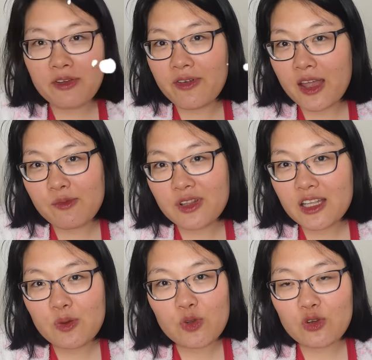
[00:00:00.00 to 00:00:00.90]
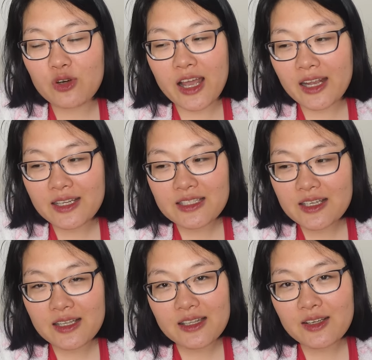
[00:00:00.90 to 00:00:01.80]
my family, we don't hug each
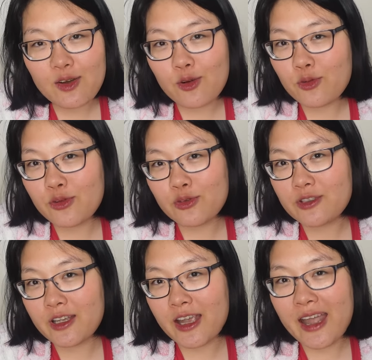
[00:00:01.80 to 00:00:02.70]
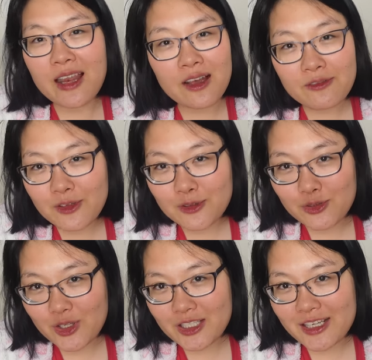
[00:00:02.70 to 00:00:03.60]
other or we don't say I love you
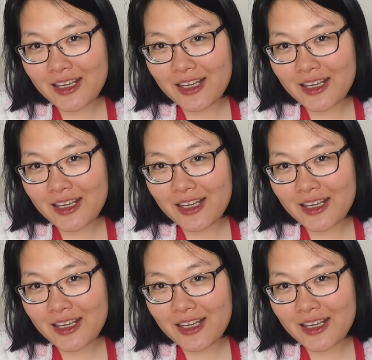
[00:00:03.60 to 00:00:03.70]
to each